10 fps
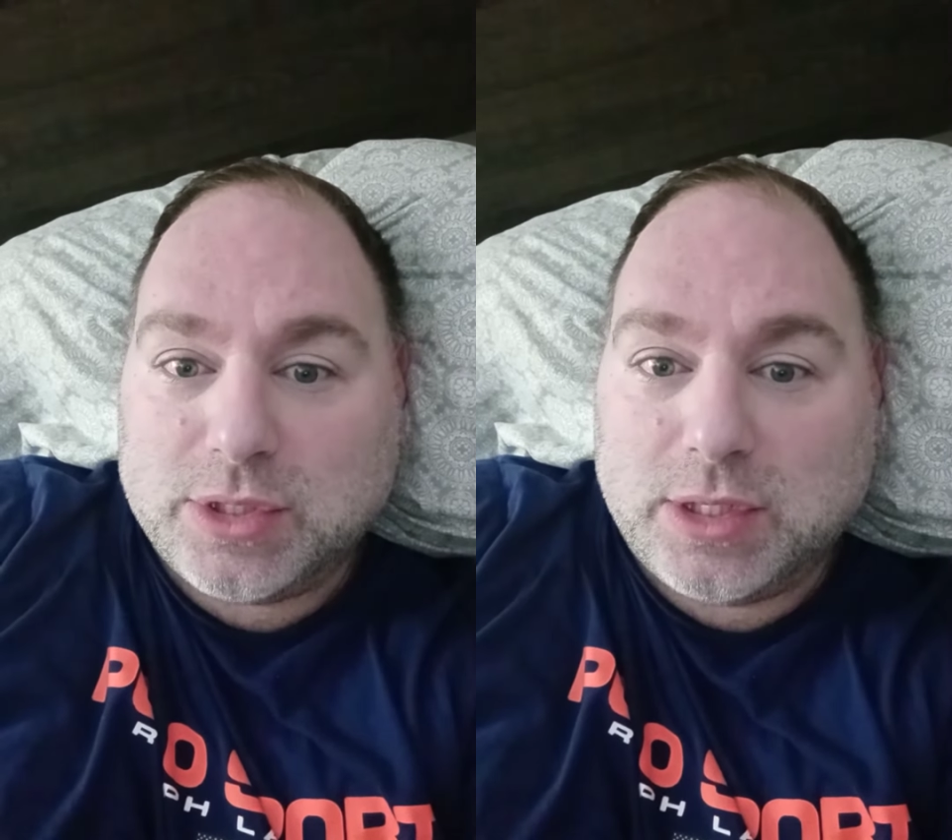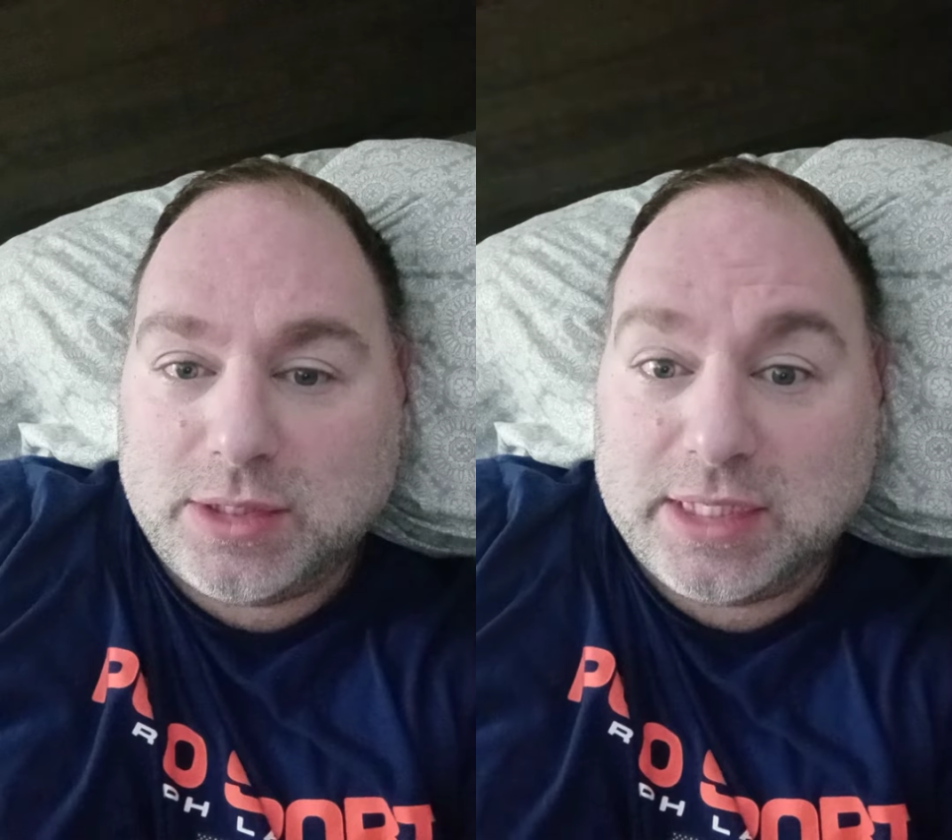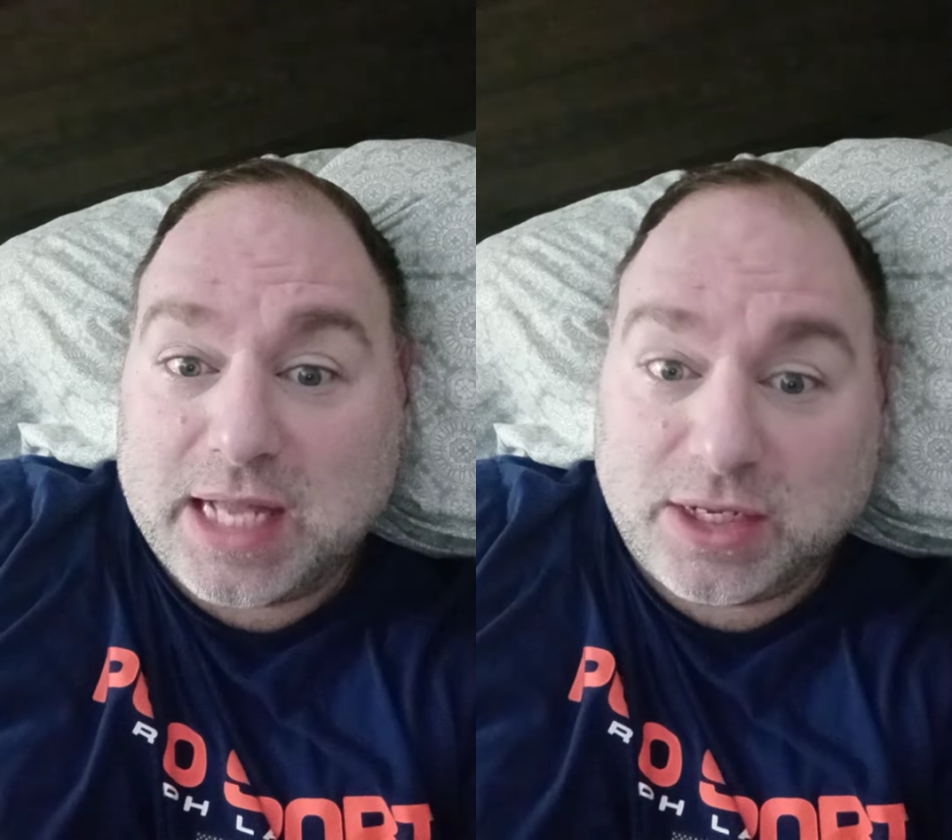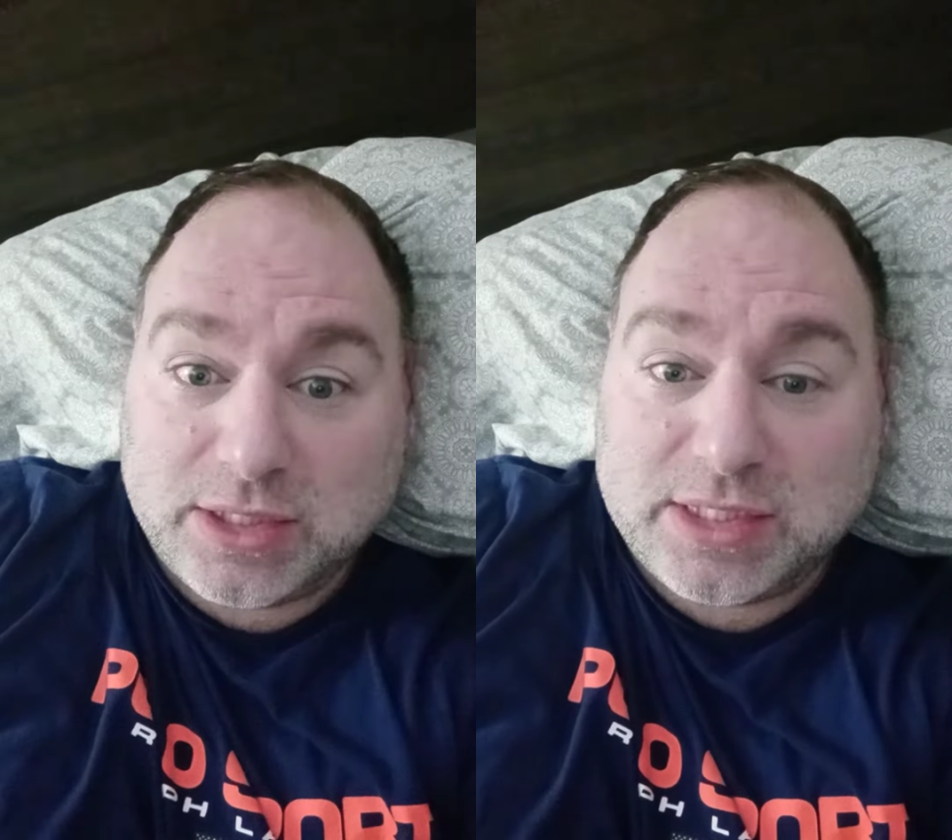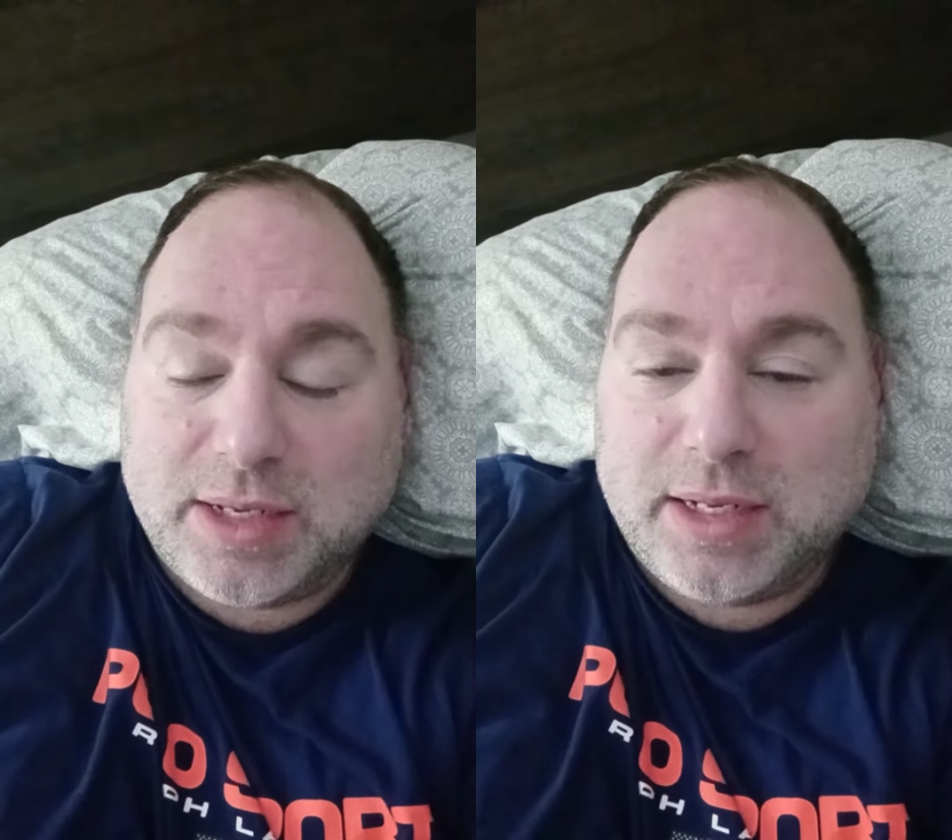Uh, the
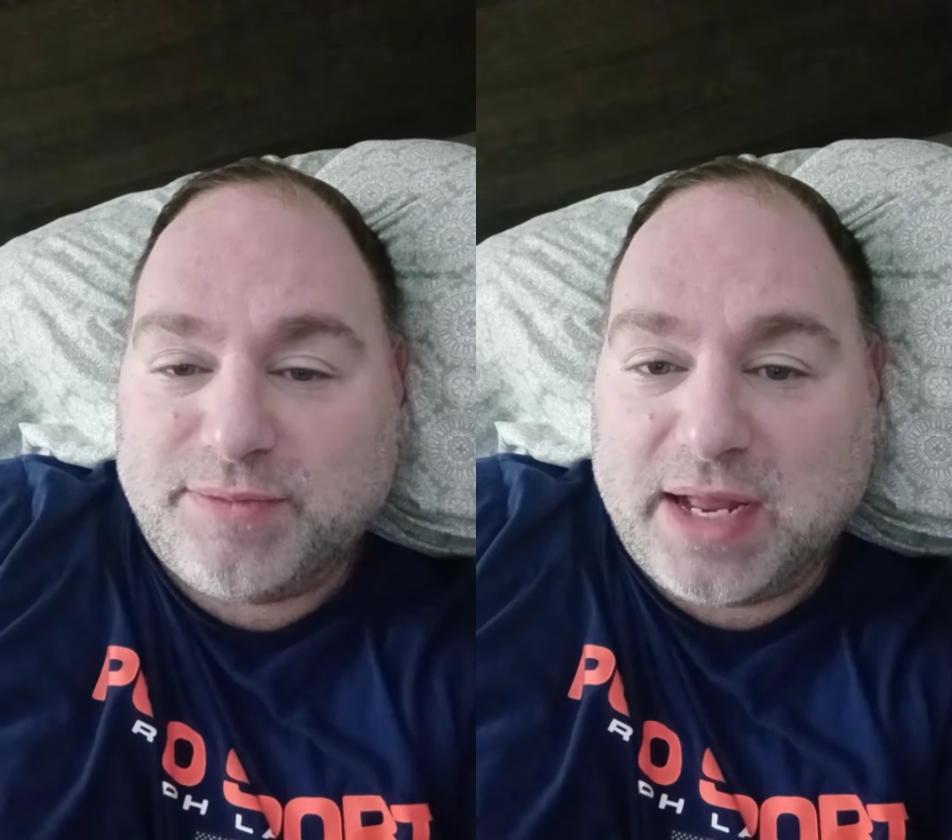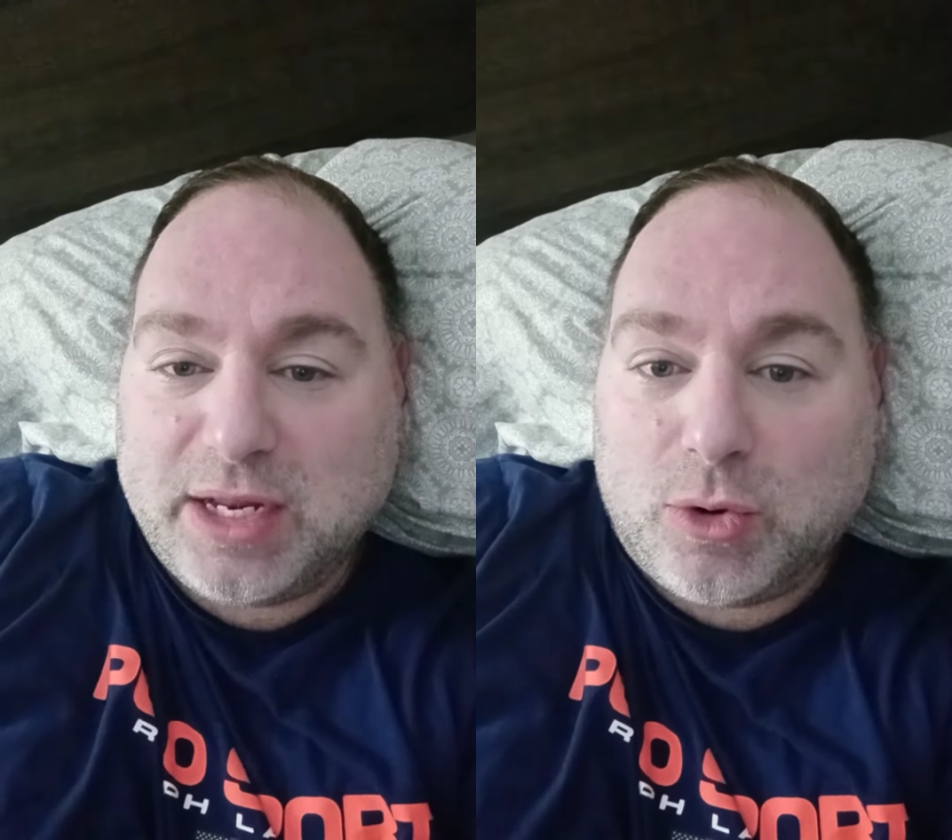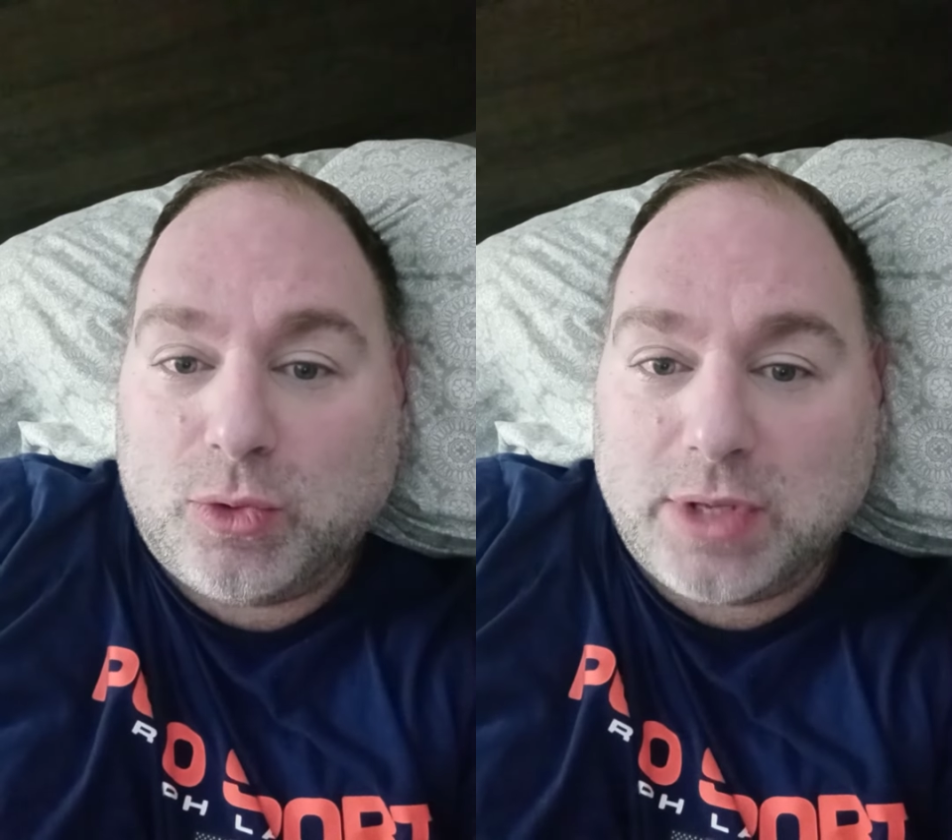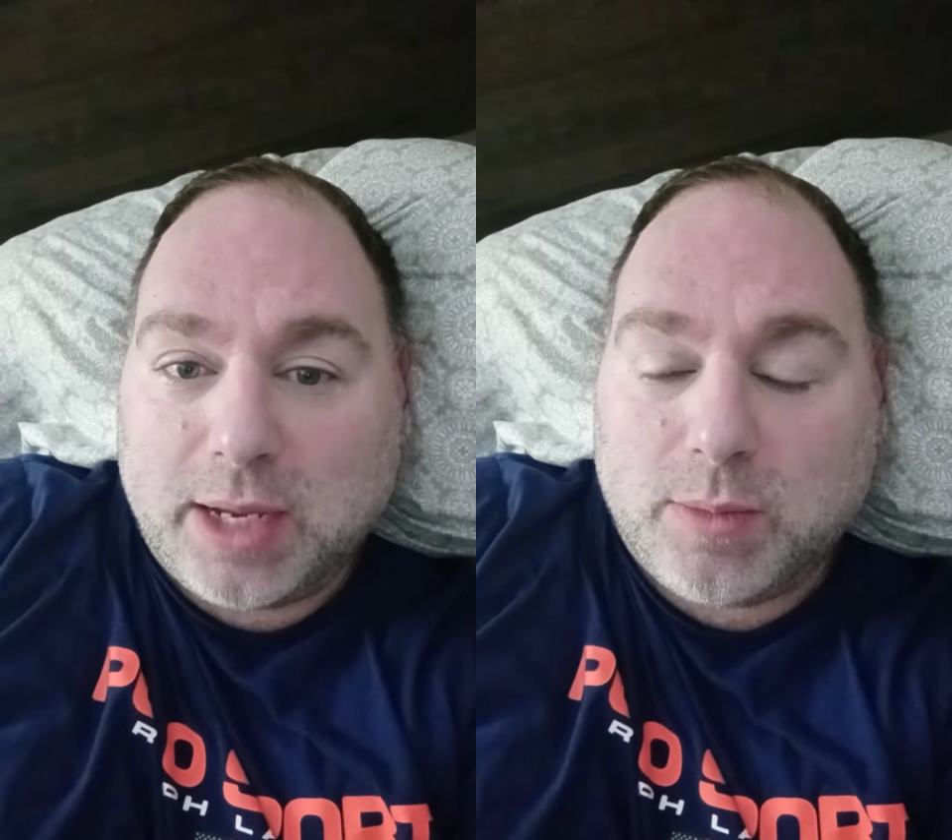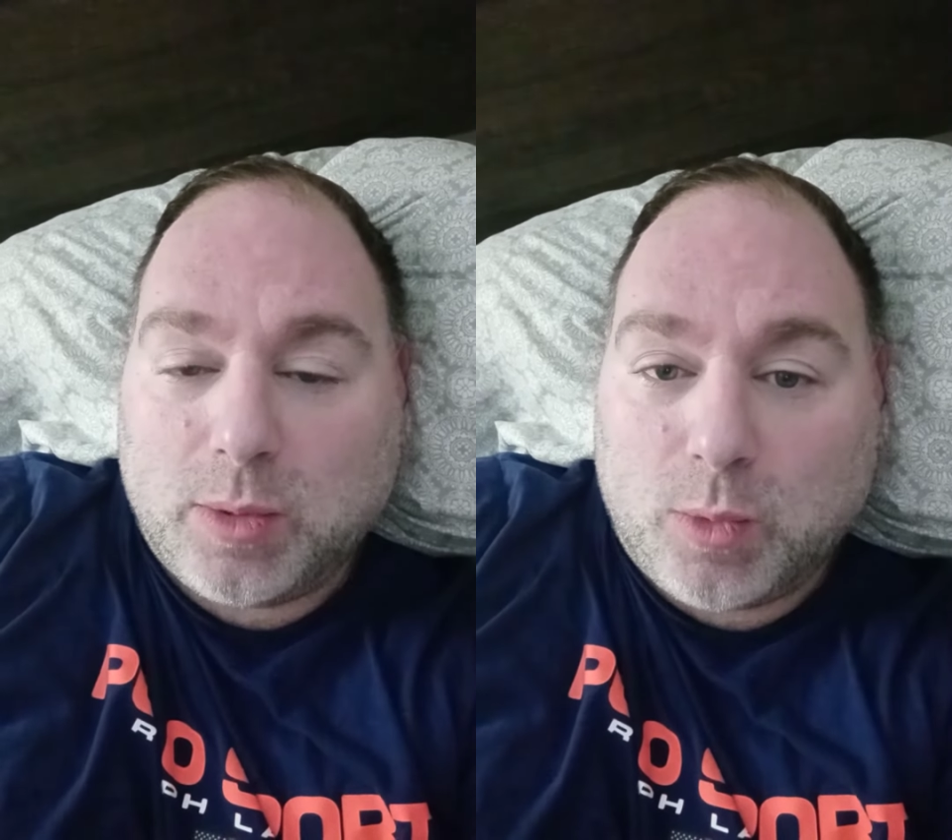doctor said if I didn't call
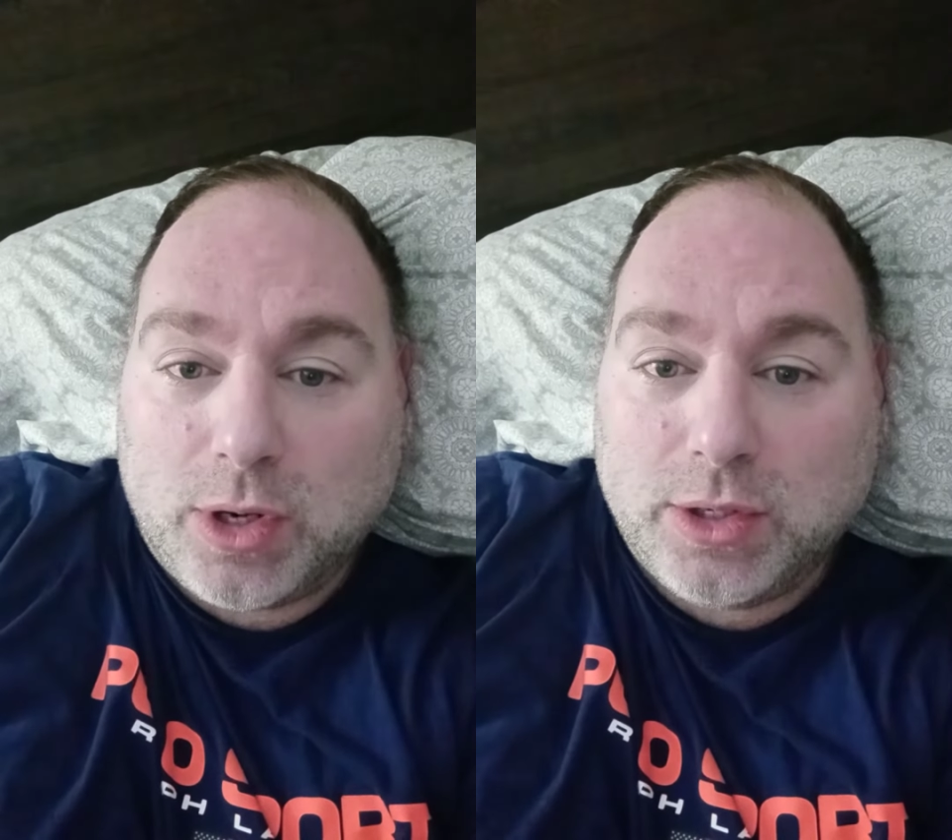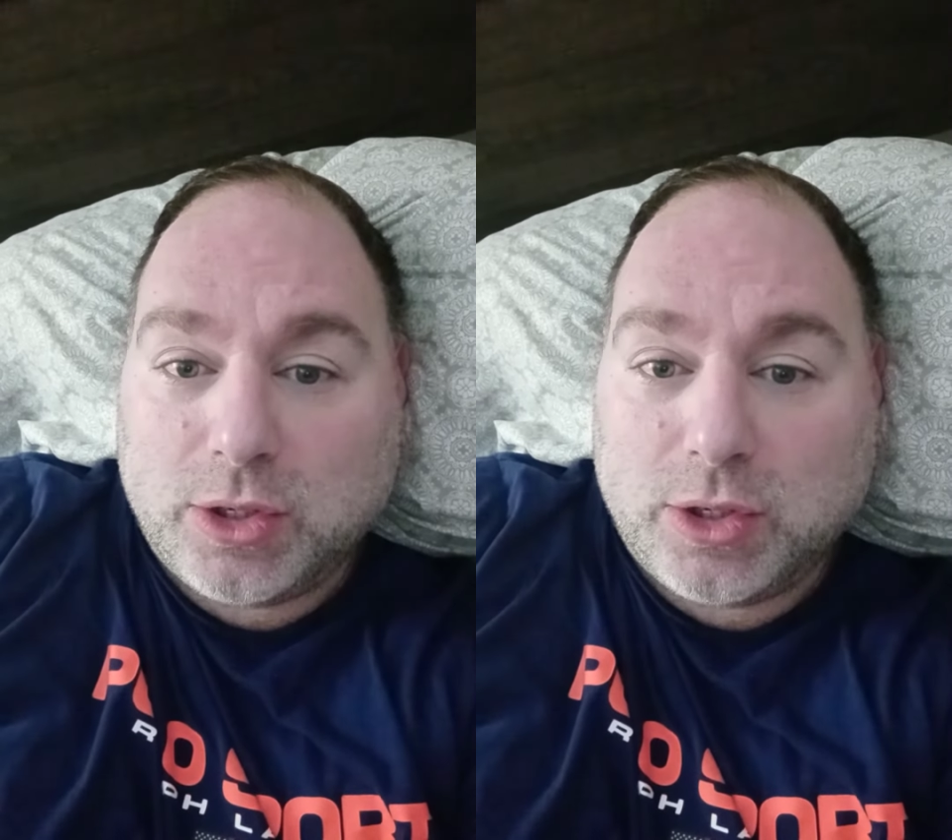nine one one,